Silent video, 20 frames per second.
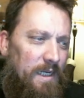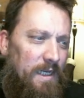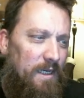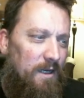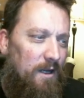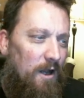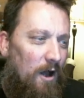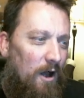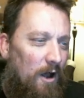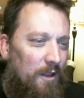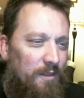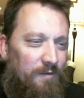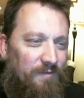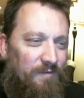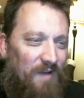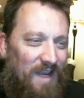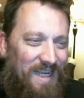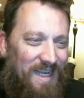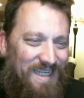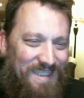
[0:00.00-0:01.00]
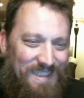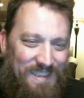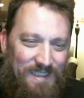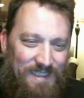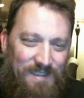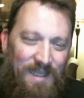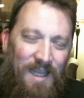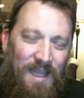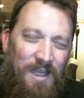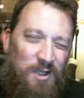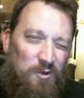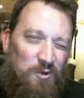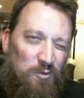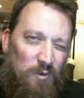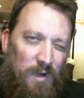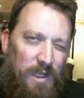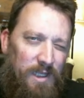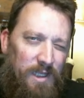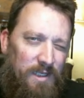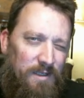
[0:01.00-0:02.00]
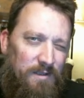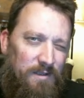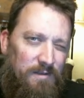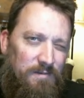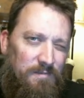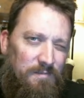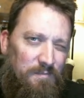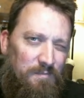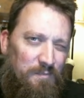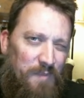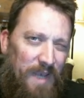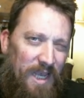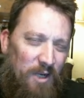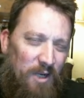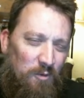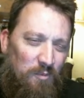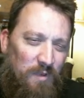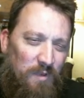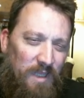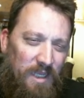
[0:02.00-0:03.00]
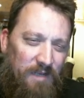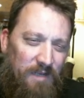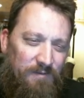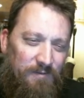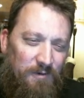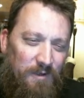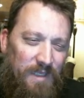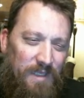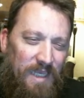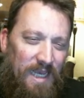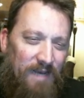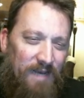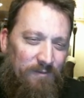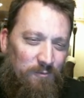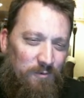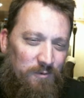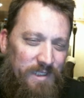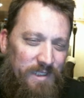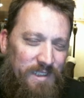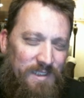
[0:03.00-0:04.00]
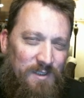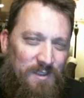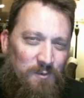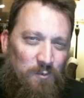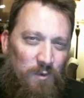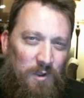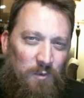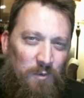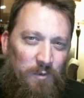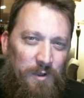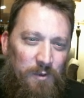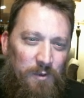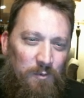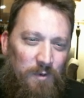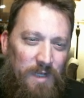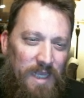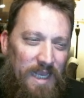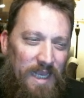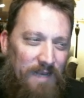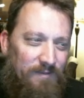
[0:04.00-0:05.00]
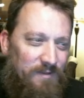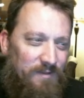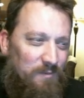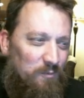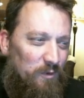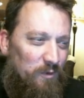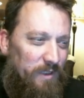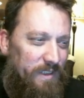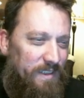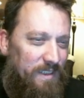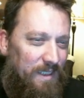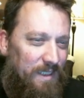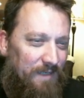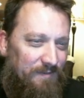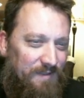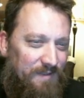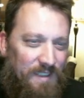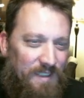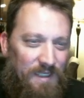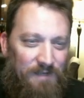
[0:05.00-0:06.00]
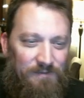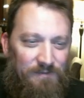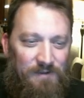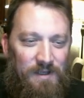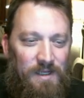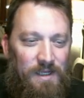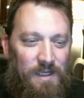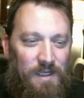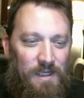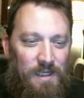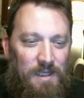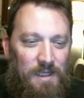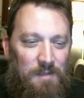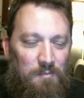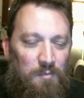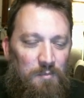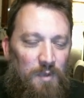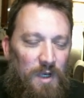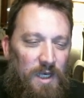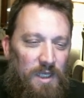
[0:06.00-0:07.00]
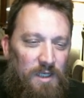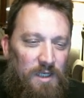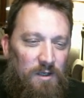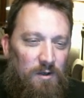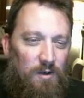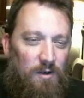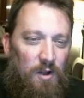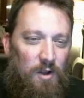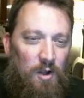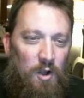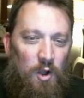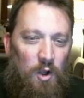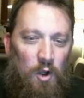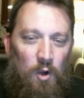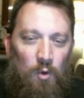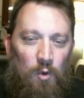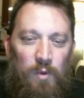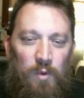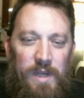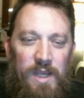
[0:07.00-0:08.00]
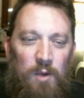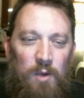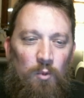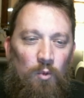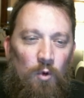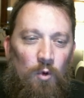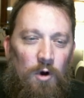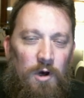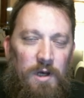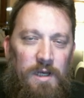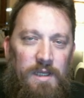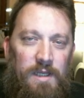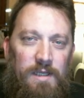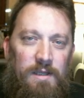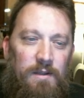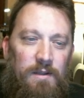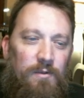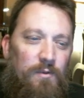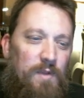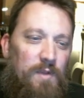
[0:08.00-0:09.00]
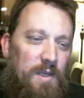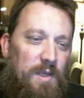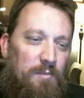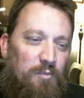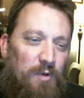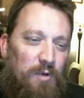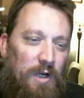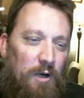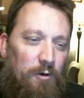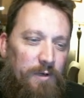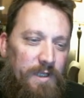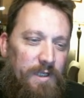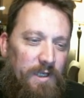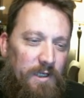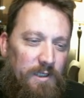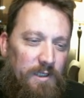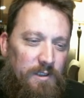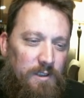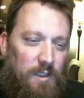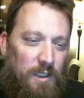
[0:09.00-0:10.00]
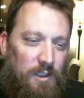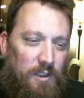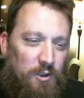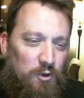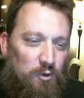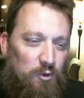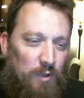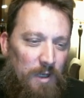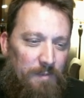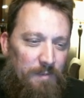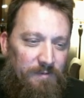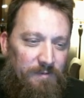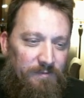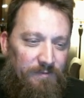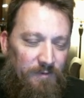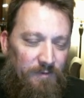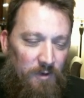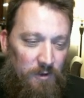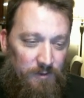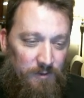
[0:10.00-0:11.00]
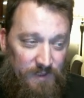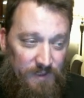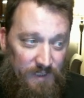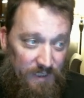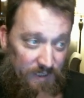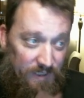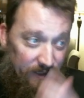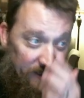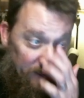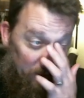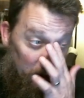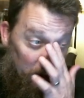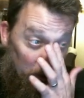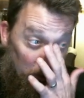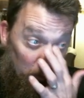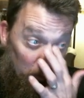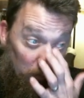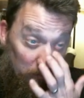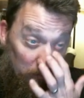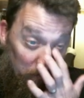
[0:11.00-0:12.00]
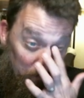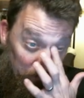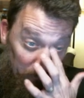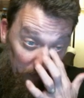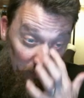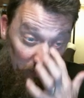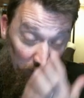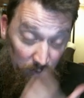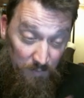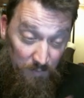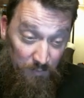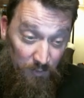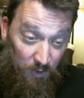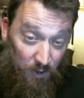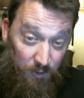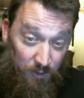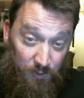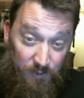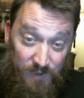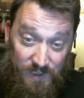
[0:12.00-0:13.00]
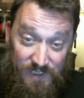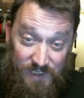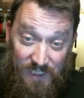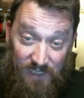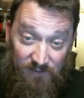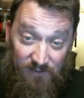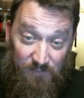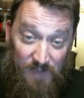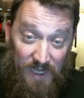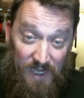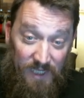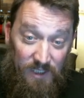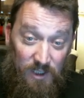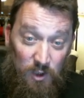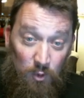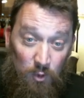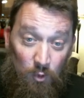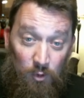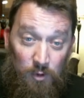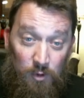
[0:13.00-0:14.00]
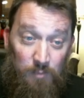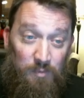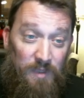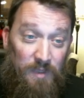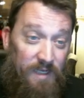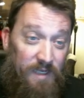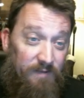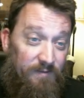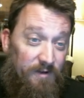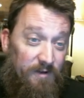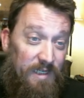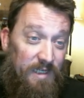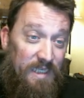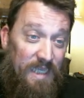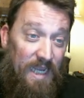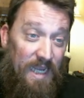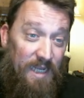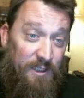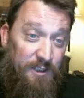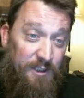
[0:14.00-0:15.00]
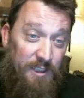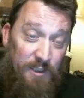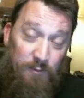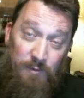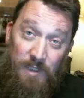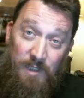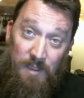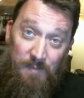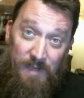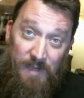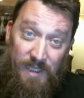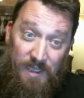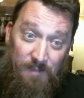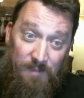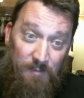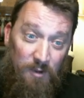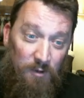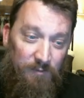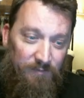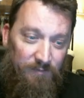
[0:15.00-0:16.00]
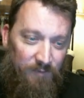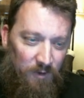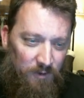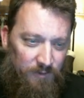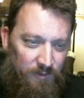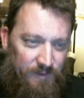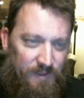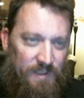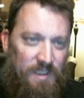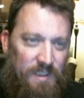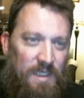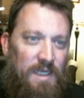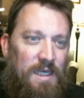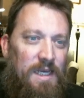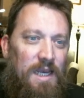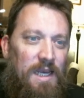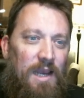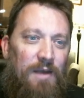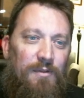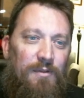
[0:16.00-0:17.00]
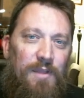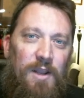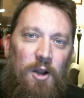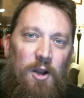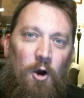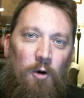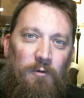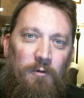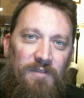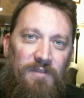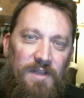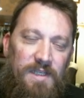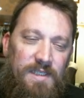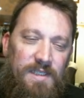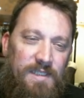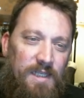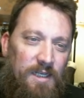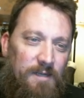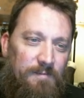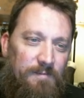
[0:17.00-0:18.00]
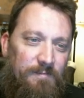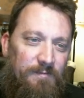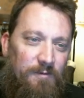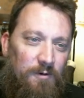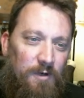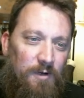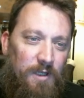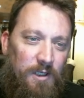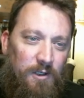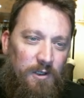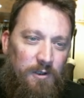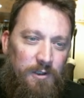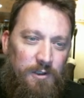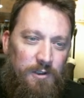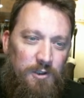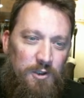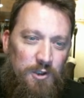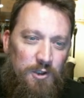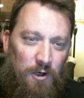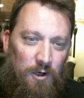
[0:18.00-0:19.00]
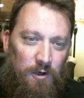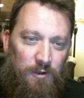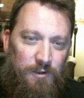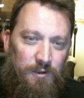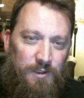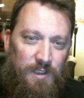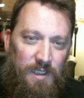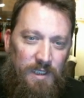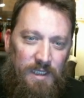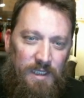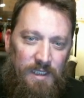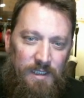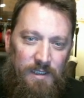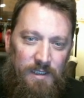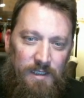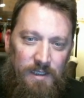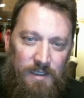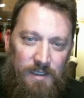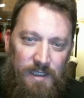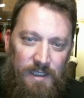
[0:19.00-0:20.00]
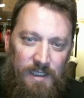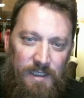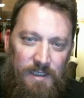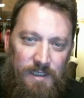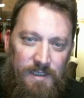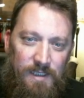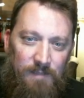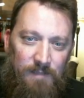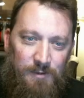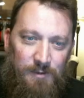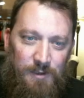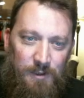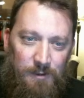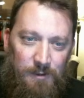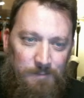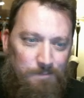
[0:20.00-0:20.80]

on the Vice, not a great battle plan for Cavalry. This is one where you want to have some really tough stuff, but we won the priority on dropping first, and so we put our units kind of back in the corner, played it very cagey. We're going to make them go first, and then hopefully set up for a good charge and a double turn.